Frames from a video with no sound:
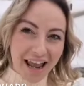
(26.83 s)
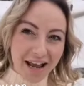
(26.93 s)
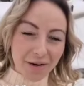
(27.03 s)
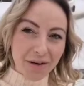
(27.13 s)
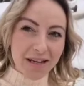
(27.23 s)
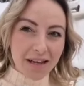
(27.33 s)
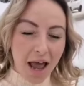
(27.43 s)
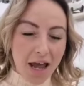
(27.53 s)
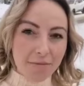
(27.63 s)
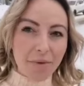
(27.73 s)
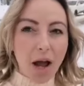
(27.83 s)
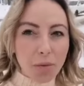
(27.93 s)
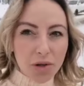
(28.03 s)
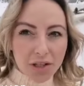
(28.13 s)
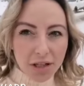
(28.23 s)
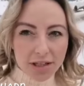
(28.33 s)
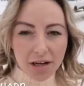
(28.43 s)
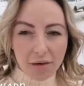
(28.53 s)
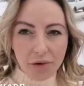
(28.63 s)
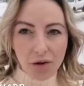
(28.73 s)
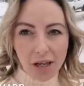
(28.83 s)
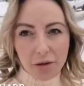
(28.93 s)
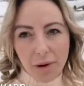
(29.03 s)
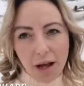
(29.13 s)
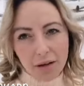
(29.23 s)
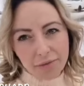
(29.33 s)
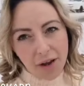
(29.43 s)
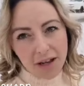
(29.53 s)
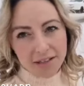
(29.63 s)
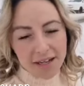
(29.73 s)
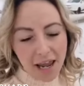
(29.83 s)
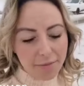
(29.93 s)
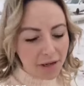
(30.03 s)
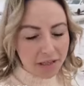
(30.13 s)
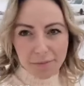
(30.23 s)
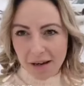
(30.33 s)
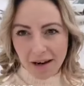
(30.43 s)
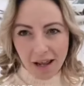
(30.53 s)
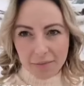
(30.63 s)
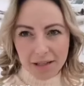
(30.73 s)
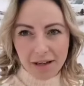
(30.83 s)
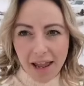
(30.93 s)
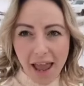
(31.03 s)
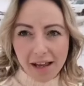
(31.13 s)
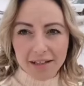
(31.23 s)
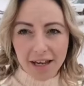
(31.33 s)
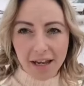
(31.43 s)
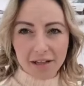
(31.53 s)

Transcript: now. I was going to start vlogging on our first day, but it's been absolutely hectic.